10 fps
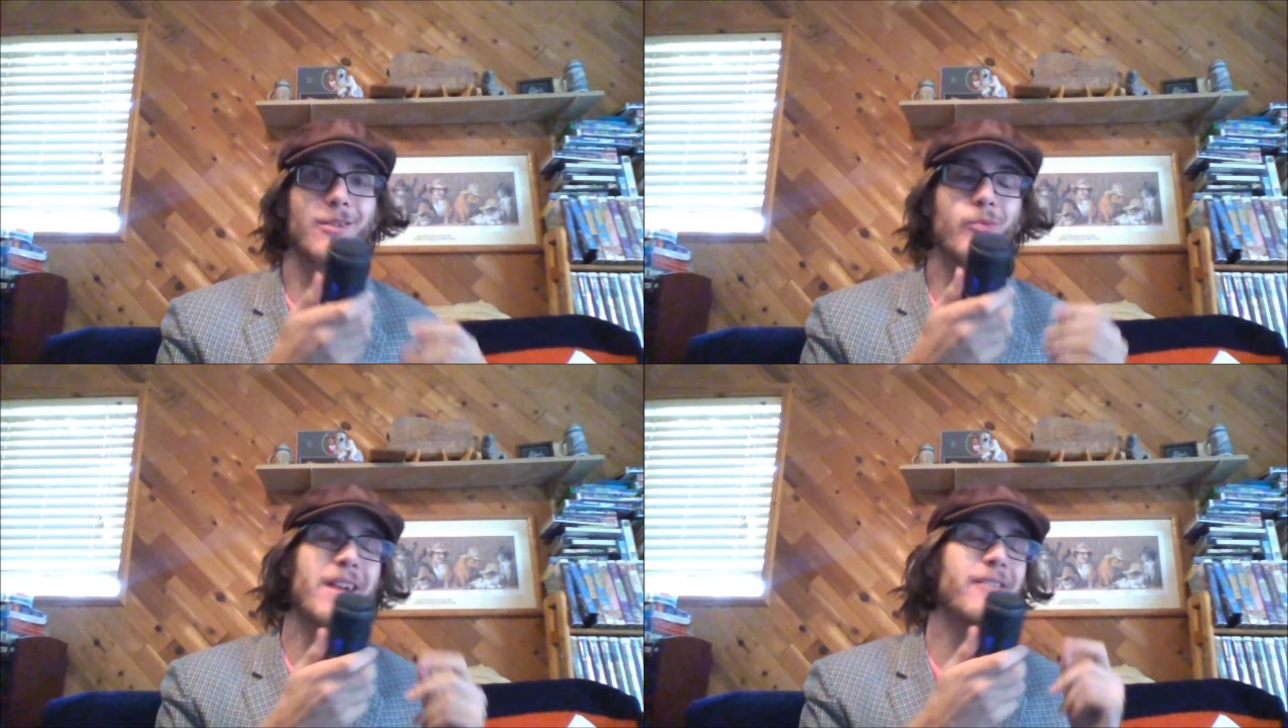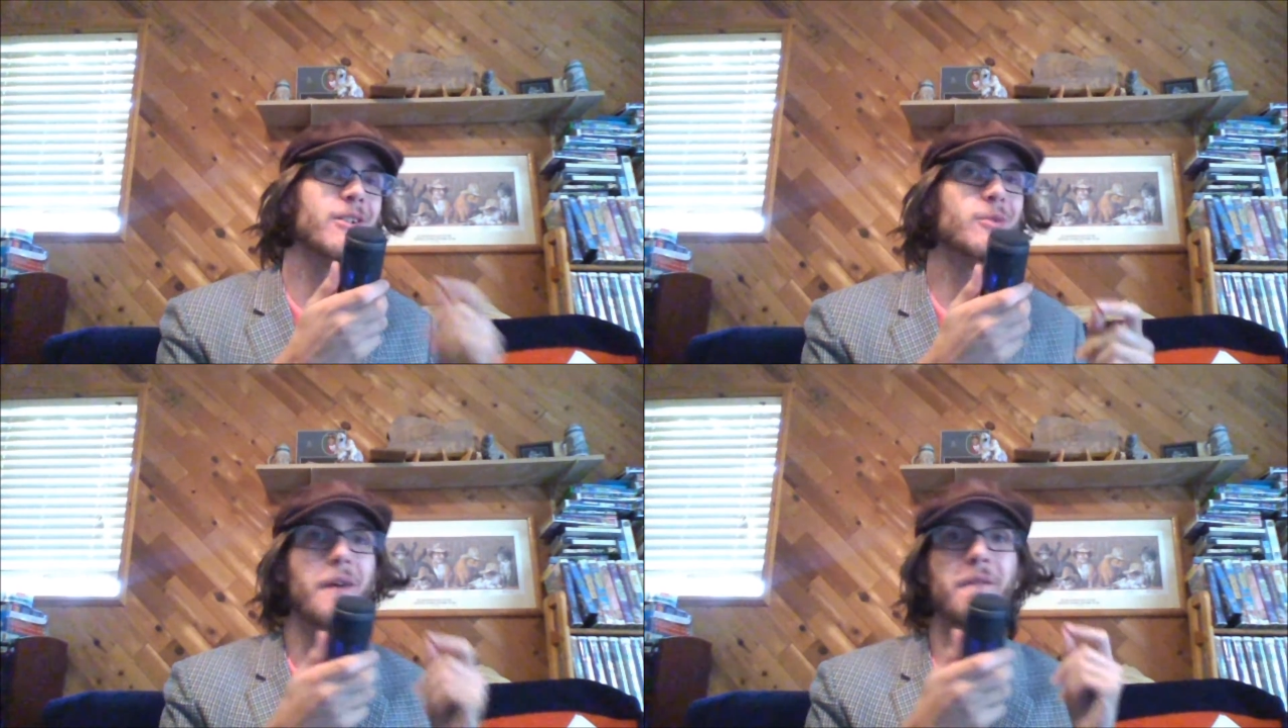We have to
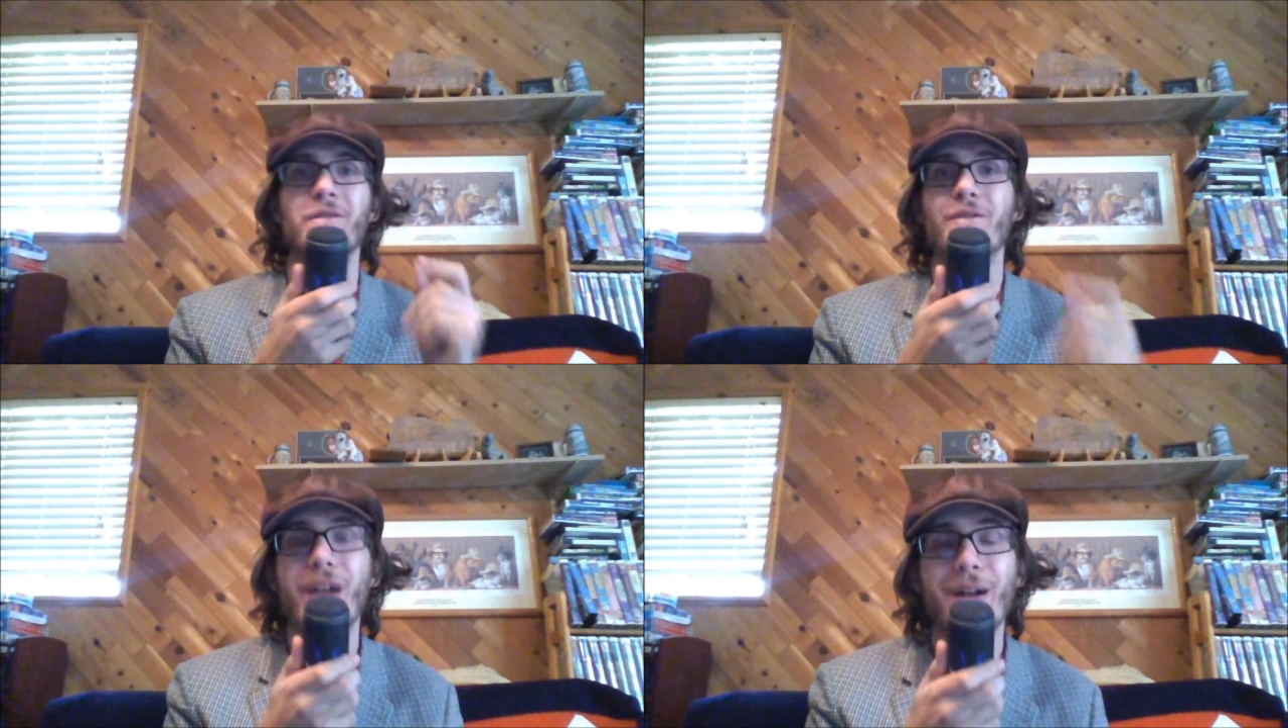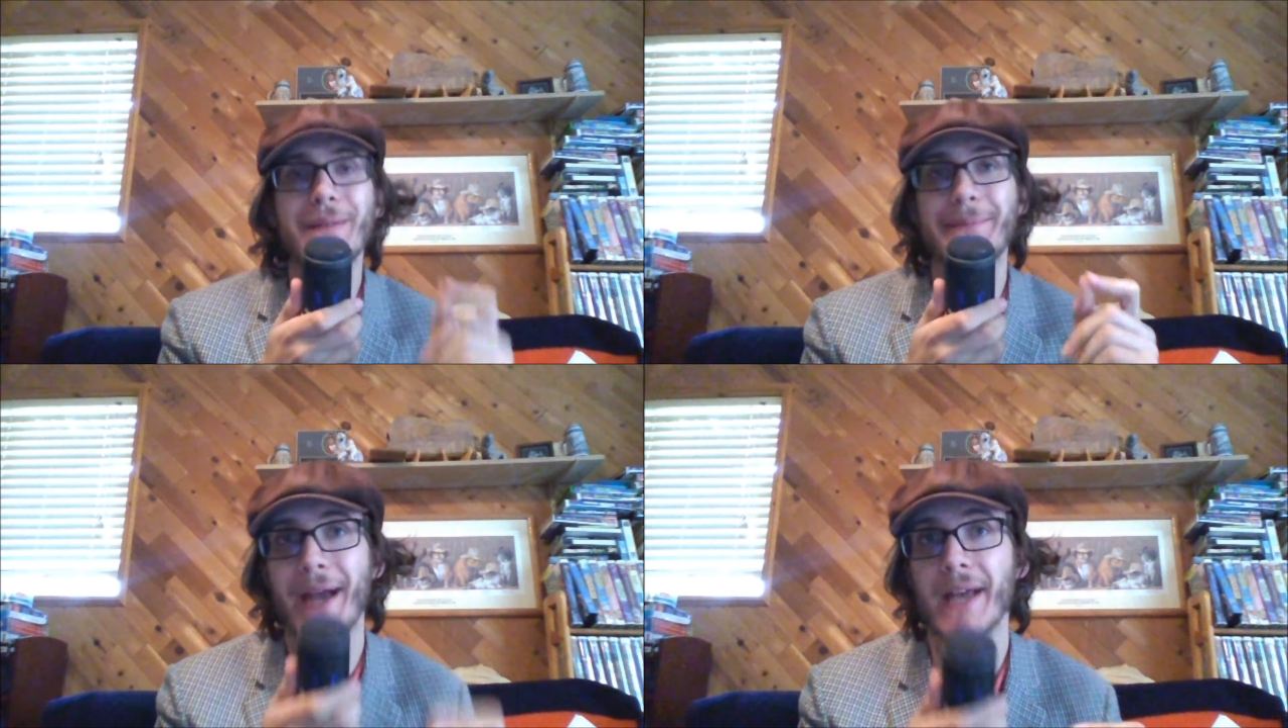do our
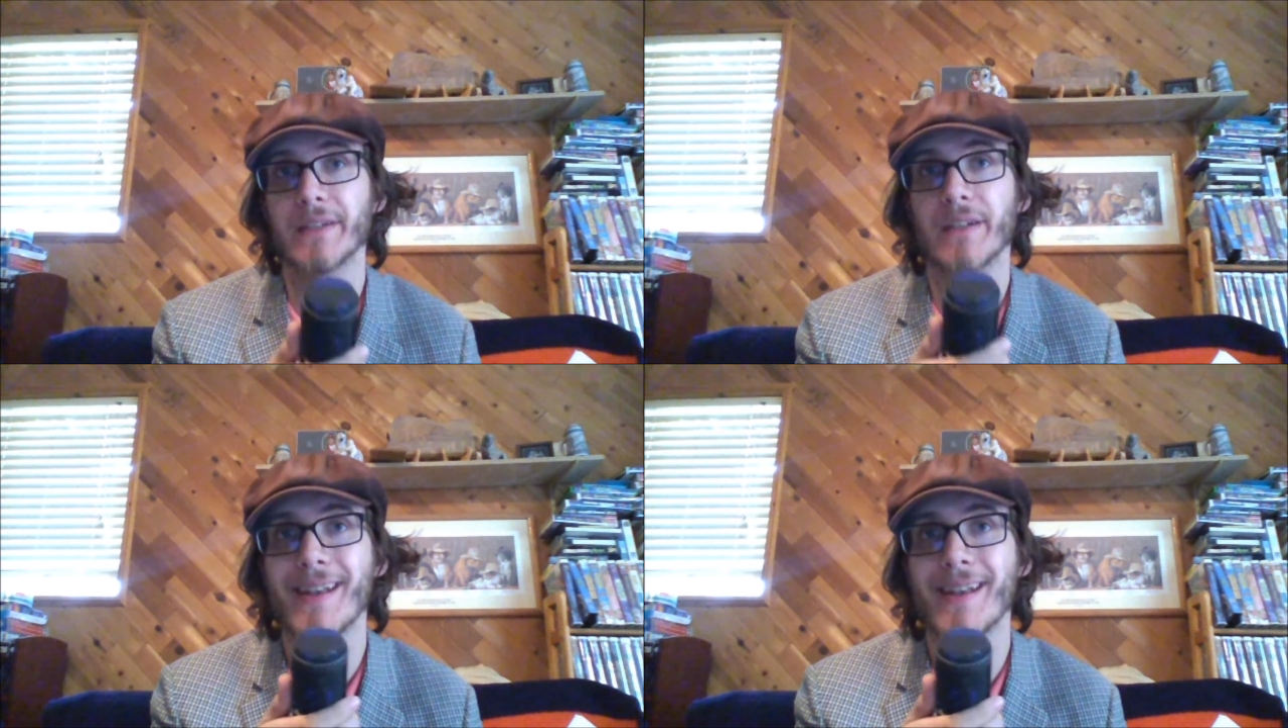very best